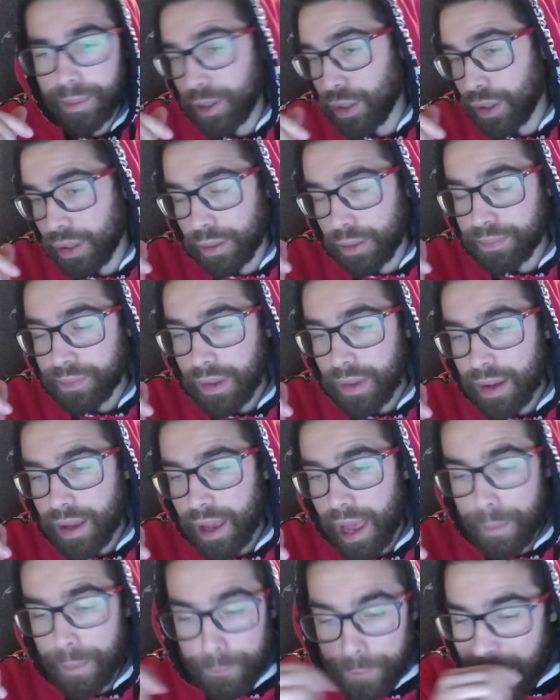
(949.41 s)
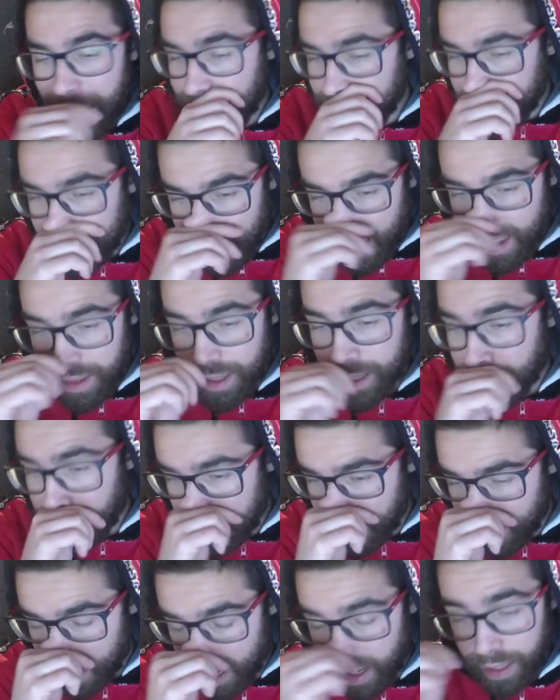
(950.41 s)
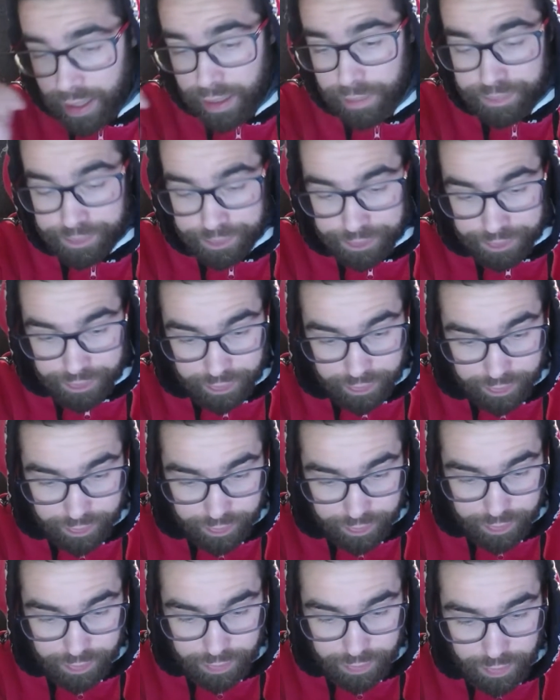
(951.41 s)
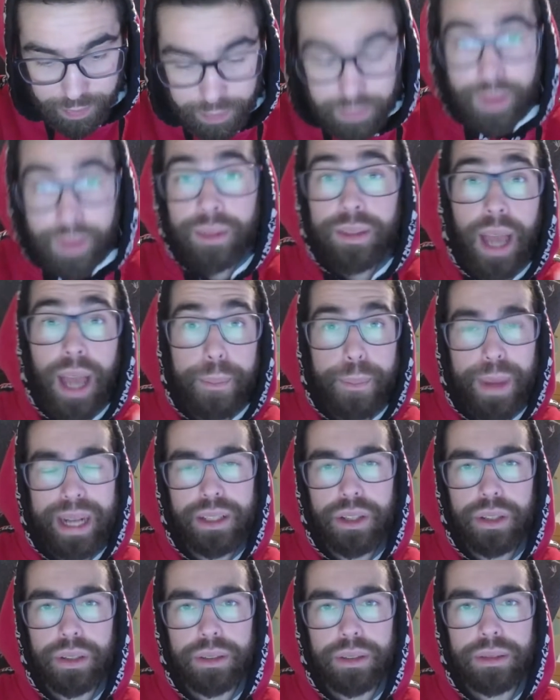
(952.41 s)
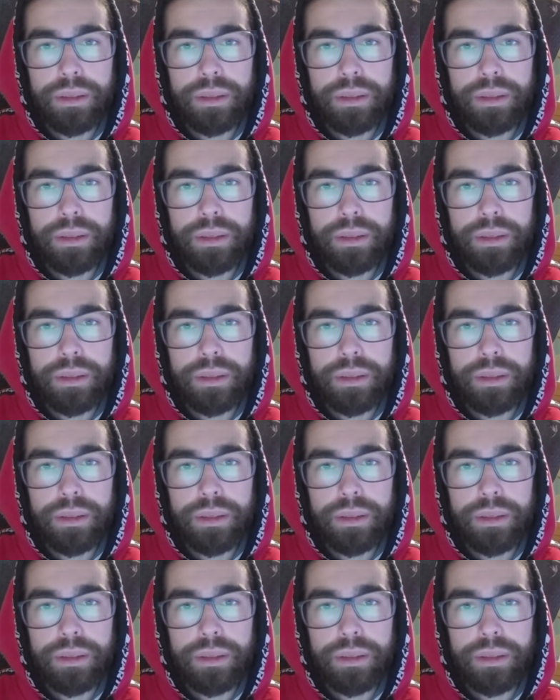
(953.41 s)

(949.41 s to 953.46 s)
you know embody this uh, dimension,